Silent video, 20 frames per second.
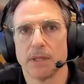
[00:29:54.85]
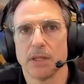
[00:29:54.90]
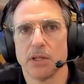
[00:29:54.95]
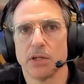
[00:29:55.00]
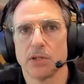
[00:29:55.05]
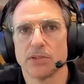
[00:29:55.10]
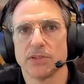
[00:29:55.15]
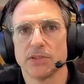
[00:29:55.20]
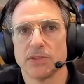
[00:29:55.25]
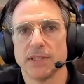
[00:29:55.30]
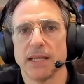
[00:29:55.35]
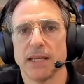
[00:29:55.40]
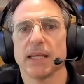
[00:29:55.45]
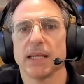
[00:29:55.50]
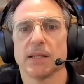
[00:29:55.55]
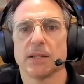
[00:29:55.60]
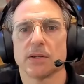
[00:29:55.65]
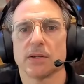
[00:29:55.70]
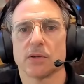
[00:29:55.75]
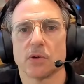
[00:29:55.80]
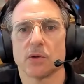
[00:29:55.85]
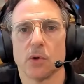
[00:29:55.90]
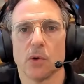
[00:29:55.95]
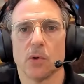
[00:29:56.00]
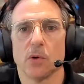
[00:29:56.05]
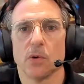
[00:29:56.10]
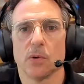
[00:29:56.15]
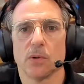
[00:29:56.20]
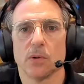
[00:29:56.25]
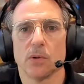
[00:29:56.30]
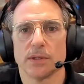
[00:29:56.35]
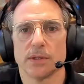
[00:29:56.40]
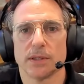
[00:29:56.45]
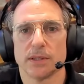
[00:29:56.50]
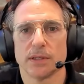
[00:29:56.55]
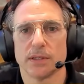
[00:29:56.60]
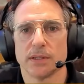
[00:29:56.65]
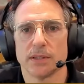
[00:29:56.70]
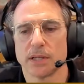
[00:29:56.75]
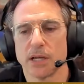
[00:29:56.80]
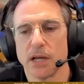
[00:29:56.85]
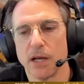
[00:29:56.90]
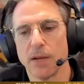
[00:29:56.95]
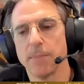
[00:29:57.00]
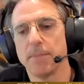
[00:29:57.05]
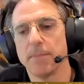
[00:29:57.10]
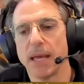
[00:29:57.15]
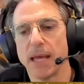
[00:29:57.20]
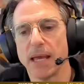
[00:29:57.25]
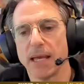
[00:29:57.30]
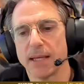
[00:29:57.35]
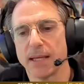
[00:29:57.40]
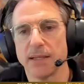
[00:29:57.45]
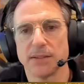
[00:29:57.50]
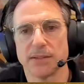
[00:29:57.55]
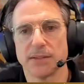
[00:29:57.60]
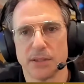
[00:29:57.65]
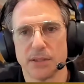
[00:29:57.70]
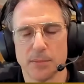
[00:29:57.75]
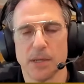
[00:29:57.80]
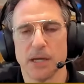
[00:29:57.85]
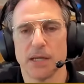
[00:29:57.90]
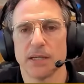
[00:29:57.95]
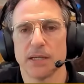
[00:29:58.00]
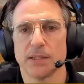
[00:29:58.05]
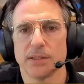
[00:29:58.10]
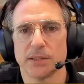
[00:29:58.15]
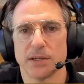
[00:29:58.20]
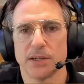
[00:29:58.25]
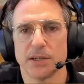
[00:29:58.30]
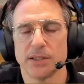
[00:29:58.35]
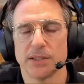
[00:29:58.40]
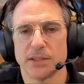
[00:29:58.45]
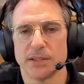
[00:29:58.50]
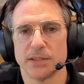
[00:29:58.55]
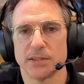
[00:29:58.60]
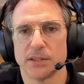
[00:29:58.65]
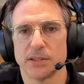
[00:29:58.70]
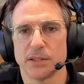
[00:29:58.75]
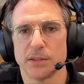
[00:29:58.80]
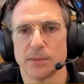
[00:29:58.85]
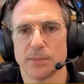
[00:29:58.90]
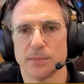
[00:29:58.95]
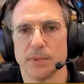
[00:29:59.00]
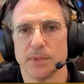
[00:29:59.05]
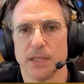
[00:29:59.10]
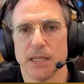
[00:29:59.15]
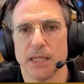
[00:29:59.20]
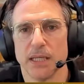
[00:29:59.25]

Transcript: you're seeing gold come back into the monetary system,